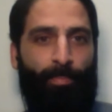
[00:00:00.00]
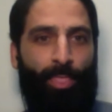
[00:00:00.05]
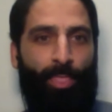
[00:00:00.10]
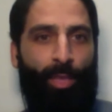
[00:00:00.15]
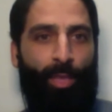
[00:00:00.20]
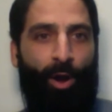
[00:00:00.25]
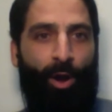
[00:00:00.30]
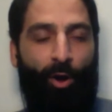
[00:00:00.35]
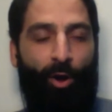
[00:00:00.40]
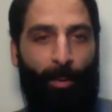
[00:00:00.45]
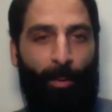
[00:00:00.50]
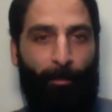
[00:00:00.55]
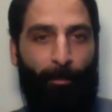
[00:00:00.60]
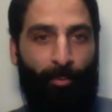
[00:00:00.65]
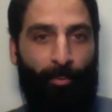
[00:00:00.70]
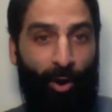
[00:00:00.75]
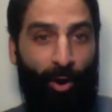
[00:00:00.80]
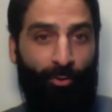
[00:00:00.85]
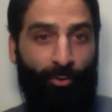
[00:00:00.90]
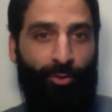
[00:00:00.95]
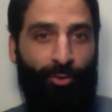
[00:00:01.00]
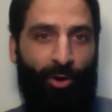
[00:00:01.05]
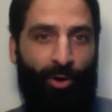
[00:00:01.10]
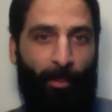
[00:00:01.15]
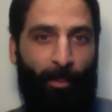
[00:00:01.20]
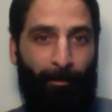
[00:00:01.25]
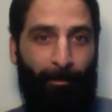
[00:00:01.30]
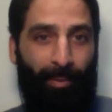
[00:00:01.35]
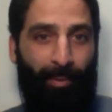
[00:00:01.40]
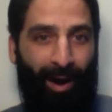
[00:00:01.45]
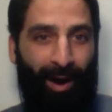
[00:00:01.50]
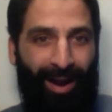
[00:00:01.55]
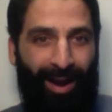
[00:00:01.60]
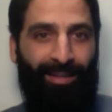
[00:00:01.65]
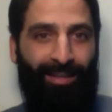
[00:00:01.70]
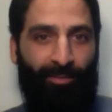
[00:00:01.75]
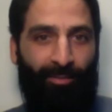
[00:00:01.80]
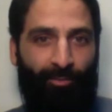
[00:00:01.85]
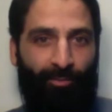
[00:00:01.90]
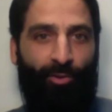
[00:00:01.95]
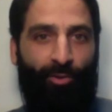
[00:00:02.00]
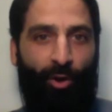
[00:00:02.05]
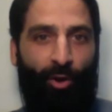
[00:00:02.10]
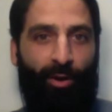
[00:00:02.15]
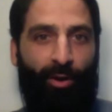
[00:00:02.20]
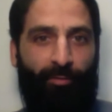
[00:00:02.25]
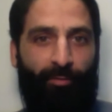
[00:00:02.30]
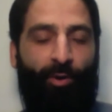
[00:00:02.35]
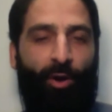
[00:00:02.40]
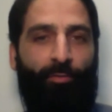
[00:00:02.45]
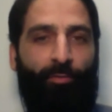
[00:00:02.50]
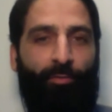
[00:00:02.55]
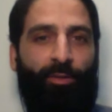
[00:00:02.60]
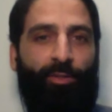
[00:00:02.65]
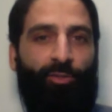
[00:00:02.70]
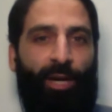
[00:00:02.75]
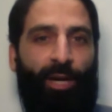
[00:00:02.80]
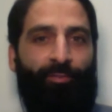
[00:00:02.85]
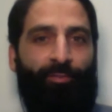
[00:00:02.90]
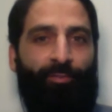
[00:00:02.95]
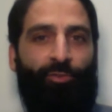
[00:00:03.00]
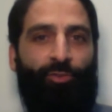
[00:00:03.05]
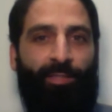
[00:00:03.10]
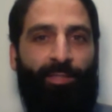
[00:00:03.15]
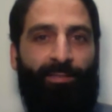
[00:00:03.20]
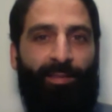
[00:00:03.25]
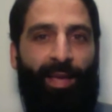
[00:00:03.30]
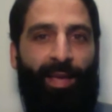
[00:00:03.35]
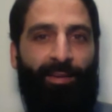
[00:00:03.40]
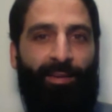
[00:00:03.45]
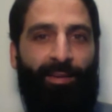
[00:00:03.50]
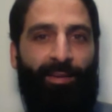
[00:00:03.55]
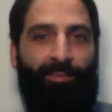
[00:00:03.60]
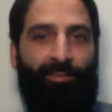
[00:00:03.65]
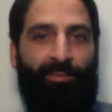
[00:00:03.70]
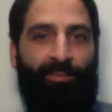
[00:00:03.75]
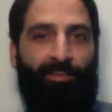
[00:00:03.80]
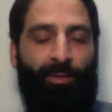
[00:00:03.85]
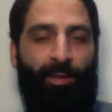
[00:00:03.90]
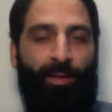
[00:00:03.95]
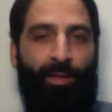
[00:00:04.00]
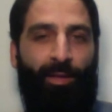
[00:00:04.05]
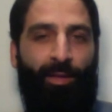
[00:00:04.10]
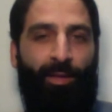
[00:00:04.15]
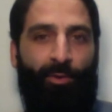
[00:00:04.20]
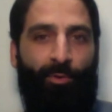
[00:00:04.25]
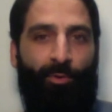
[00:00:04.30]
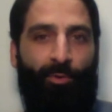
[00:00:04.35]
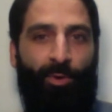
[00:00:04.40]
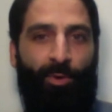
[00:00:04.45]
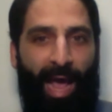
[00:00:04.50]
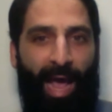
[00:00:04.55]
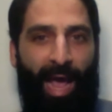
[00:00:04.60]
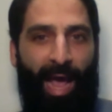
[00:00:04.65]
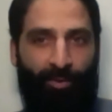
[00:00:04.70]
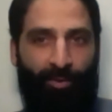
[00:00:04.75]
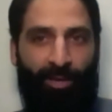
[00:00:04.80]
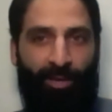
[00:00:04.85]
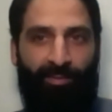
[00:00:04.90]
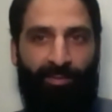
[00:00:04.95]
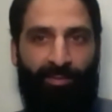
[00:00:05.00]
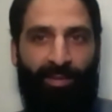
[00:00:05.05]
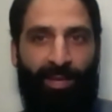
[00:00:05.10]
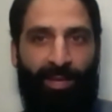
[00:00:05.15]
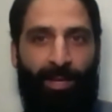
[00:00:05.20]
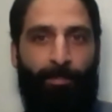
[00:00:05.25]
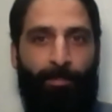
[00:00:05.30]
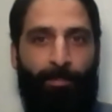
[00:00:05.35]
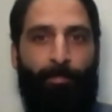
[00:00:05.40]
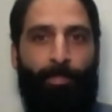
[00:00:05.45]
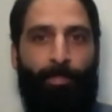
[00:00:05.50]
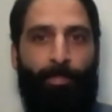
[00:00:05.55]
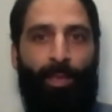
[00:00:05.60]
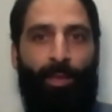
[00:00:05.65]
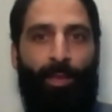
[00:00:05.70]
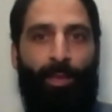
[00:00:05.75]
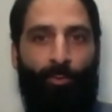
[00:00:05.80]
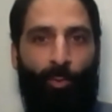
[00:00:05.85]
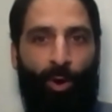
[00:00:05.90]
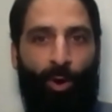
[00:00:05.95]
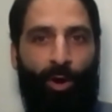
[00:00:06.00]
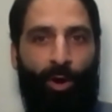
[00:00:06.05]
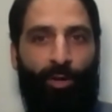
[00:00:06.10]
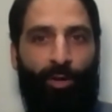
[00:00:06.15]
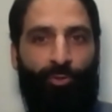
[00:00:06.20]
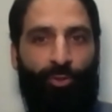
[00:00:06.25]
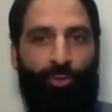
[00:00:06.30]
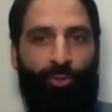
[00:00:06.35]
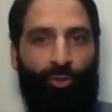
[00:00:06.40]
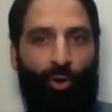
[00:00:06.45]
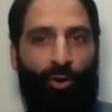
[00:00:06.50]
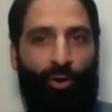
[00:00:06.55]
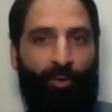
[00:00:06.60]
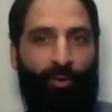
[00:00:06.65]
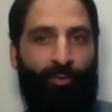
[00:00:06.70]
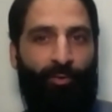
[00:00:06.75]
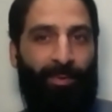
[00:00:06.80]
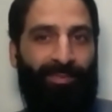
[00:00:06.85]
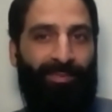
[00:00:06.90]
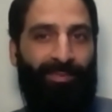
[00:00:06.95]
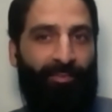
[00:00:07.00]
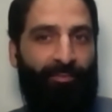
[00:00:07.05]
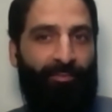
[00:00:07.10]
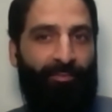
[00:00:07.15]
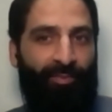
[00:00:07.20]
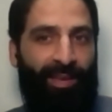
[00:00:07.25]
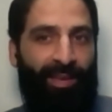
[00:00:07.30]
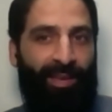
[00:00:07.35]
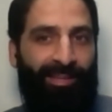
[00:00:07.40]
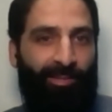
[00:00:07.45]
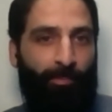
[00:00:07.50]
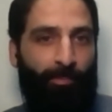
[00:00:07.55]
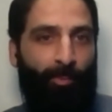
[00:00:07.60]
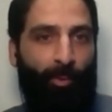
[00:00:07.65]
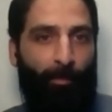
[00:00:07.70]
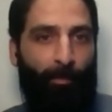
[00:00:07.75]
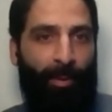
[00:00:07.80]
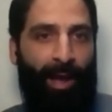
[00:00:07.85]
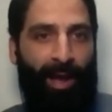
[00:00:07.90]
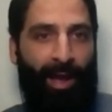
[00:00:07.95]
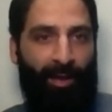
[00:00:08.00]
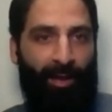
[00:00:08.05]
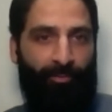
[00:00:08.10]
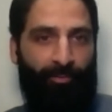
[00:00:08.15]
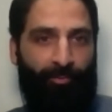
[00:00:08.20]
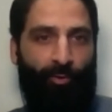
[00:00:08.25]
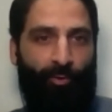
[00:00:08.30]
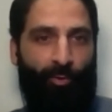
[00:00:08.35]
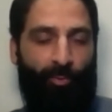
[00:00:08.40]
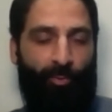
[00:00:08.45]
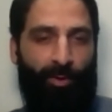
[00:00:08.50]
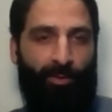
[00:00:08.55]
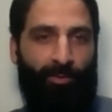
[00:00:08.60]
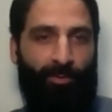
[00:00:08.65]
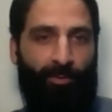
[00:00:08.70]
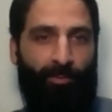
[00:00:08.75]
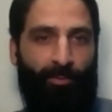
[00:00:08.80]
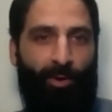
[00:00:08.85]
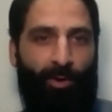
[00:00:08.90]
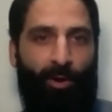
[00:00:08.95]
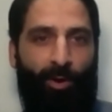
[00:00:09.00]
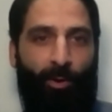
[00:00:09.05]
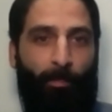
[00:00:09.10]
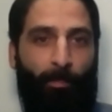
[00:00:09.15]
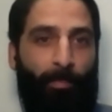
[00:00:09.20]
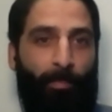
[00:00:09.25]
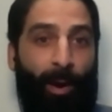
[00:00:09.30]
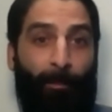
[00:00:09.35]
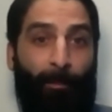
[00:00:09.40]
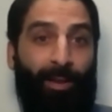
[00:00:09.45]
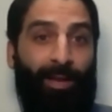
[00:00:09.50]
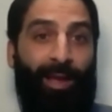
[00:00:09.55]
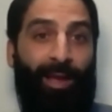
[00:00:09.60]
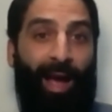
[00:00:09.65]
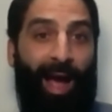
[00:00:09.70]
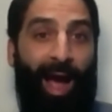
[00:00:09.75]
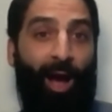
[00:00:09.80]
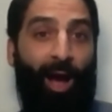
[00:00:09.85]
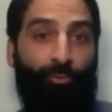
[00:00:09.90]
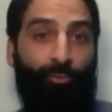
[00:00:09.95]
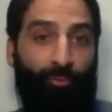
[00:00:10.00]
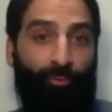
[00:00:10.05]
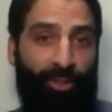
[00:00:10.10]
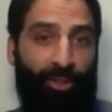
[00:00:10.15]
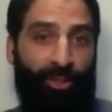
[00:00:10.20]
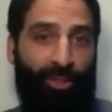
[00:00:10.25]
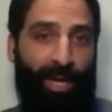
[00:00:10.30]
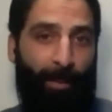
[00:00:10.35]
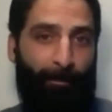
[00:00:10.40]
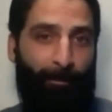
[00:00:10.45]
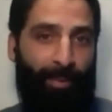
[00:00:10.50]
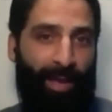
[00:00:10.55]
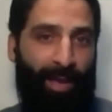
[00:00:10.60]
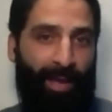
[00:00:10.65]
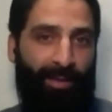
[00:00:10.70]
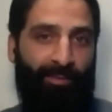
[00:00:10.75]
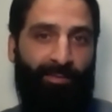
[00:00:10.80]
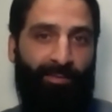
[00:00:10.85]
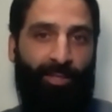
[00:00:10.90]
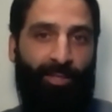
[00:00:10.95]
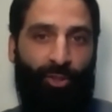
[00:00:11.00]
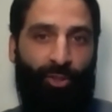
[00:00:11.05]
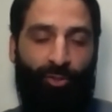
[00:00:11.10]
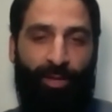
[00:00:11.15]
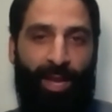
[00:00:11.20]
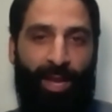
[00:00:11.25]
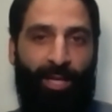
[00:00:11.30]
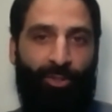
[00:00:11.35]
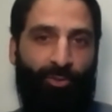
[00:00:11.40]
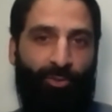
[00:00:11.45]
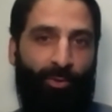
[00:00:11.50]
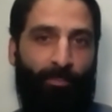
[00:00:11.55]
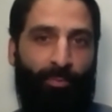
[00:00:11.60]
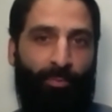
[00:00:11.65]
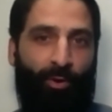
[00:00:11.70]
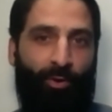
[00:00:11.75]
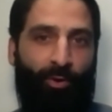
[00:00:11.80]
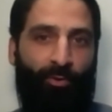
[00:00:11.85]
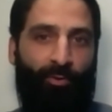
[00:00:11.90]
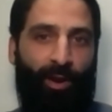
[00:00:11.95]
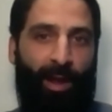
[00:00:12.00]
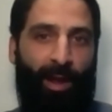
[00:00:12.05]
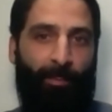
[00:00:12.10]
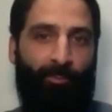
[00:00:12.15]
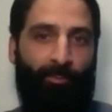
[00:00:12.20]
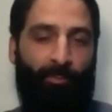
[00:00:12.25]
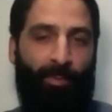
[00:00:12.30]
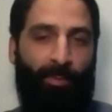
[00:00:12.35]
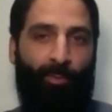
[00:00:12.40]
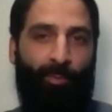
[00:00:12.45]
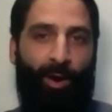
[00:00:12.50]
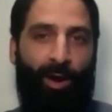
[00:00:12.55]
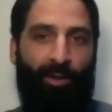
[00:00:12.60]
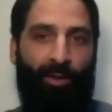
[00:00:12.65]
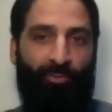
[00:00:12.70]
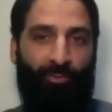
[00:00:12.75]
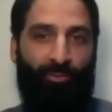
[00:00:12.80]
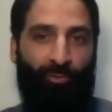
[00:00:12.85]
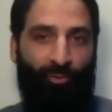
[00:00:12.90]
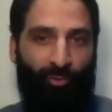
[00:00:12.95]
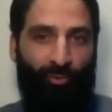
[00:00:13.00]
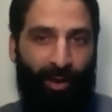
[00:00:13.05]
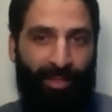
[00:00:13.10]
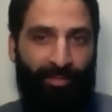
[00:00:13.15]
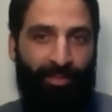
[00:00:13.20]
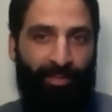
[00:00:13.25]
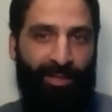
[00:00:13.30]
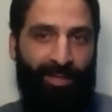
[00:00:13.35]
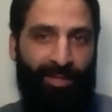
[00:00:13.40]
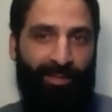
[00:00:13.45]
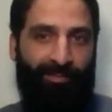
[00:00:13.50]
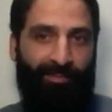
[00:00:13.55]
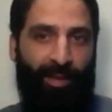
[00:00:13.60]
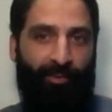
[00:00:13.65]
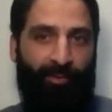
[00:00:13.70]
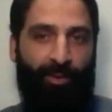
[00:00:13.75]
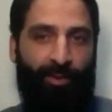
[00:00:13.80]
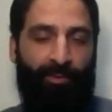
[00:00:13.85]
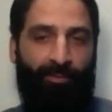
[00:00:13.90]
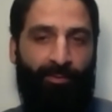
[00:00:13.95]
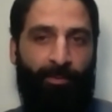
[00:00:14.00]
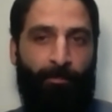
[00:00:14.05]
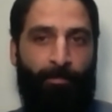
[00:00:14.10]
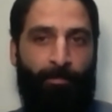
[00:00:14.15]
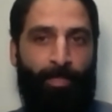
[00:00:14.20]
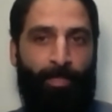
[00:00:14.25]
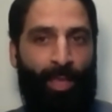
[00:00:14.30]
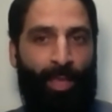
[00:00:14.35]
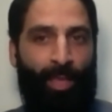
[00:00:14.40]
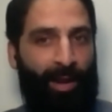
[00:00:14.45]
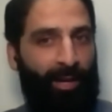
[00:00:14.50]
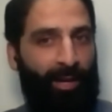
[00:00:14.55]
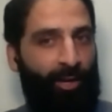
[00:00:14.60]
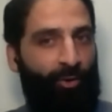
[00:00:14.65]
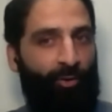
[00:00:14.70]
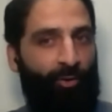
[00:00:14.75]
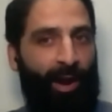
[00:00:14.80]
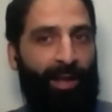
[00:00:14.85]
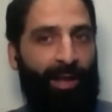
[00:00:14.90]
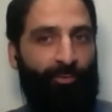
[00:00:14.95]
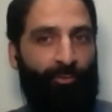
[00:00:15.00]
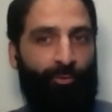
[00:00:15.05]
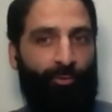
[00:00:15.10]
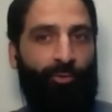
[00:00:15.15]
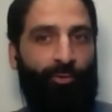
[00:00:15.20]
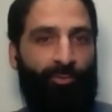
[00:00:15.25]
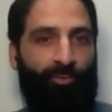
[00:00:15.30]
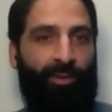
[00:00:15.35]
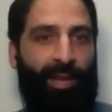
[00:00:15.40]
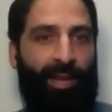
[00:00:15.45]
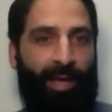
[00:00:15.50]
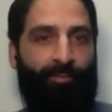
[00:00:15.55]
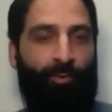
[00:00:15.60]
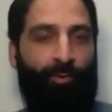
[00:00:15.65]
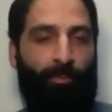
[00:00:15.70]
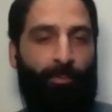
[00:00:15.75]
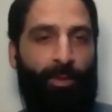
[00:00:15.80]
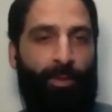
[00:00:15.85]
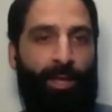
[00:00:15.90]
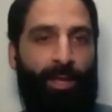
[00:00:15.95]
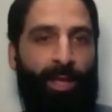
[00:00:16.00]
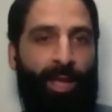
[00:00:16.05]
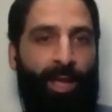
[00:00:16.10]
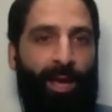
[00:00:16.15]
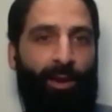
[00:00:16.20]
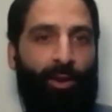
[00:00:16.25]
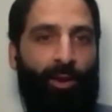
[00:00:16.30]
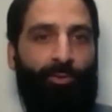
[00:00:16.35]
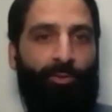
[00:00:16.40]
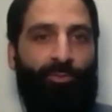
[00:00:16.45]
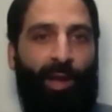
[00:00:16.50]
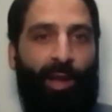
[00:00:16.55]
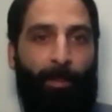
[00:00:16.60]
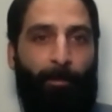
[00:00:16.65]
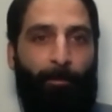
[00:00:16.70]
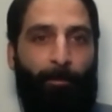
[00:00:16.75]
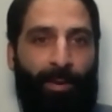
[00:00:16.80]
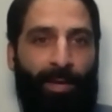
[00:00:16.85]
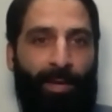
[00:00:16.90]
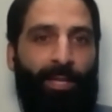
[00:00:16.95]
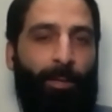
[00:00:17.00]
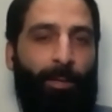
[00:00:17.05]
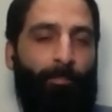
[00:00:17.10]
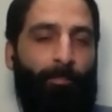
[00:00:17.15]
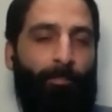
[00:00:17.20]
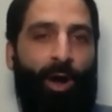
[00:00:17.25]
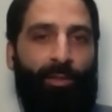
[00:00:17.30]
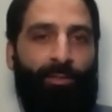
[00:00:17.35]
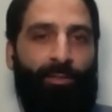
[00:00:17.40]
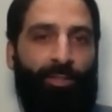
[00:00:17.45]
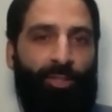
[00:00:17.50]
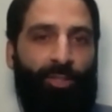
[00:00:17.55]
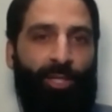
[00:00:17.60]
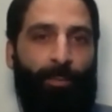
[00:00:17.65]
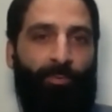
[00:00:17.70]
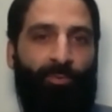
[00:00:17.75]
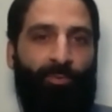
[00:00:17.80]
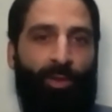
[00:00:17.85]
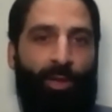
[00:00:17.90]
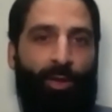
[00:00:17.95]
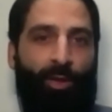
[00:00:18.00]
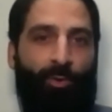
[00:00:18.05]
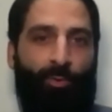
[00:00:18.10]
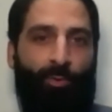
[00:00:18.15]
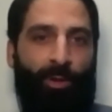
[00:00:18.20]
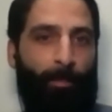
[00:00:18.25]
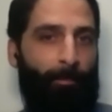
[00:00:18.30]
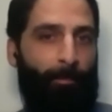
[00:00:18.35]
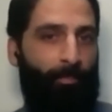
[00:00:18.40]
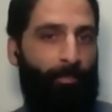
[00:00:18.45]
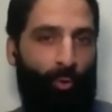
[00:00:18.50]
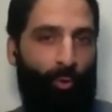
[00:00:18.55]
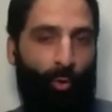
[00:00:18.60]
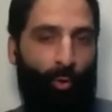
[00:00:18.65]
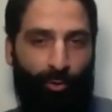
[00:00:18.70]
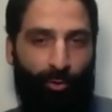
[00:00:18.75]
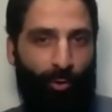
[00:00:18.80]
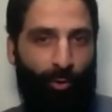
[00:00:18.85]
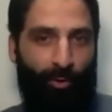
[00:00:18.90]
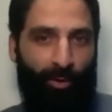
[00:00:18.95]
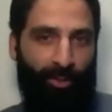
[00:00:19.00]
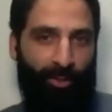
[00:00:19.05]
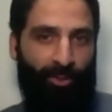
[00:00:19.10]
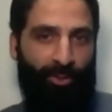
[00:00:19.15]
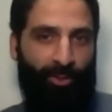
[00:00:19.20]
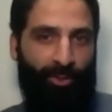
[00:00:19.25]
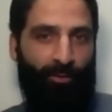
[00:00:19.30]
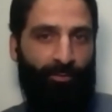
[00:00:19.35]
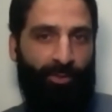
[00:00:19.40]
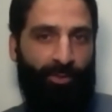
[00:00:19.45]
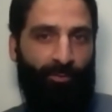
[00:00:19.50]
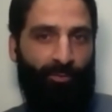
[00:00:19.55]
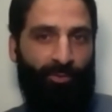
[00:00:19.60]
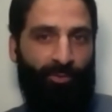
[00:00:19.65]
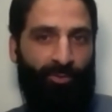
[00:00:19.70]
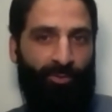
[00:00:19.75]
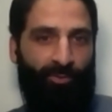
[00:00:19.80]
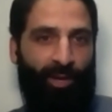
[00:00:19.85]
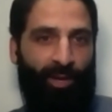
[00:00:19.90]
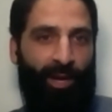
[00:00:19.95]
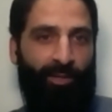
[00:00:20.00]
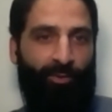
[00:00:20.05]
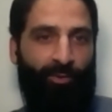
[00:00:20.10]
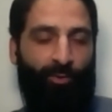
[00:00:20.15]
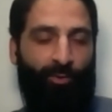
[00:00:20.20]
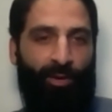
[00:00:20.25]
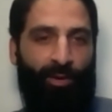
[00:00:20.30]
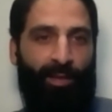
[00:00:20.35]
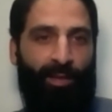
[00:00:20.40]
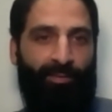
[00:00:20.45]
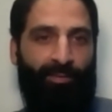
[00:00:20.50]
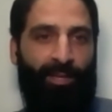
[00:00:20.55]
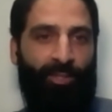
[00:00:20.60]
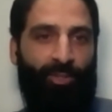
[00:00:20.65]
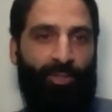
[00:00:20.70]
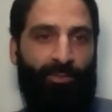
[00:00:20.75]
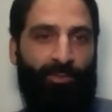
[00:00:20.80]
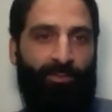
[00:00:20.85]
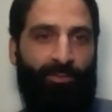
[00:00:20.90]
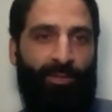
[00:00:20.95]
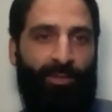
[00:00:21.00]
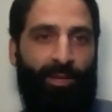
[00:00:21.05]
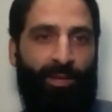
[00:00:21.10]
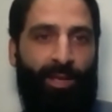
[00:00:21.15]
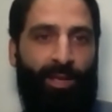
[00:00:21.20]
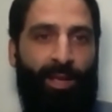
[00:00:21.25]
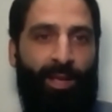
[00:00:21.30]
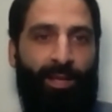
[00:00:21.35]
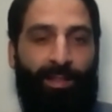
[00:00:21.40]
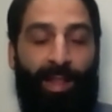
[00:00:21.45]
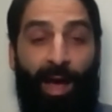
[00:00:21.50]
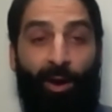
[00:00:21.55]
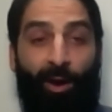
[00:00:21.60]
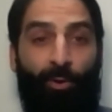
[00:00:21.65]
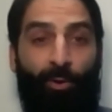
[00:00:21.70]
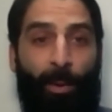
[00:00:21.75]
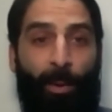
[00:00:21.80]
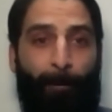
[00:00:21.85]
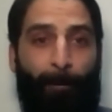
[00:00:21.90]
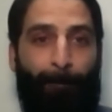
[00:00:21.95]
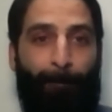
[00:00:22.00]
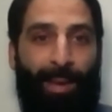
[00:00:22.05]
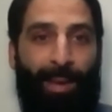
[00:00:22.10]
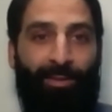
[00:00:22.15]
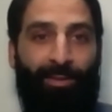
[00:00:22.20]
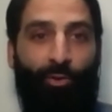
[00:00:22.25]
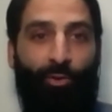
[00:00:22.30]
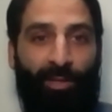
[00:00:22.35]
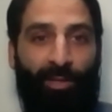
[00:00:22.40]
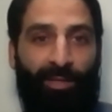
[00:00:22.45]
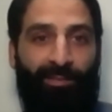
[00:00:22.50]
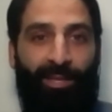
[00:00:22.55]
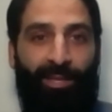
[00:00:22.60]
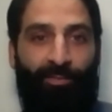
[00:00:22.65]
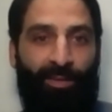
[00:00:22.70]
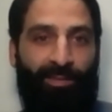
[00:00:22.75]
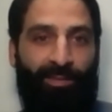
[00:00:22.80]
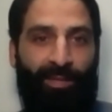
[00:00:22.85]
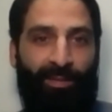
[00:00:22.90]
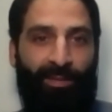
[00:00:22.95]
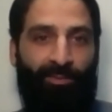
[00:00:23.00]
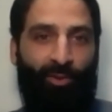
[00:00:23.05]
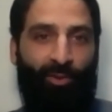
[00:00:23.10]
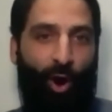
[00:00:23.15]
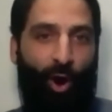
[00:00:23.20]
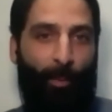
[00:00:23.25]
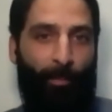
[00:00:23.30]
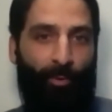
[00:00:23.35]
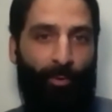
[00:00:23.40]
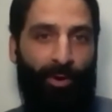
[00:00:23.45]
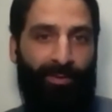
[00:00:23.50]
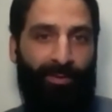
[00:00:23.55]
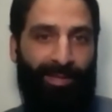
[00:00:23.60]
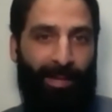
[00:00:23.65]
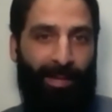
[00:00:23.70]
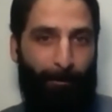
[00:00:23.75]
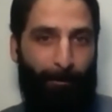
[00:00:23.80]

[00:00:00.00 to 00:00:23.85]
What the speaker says: Our approach combines our evolving draft treaty text with advocacy work to show government a feasible path forward. Our public outreach campaigns and educational programs, meanwhile, strengthen these efforts at a grassroots level, alongside building partnerships with a broad coalition of civil society organizations. Now, METO's activities operate in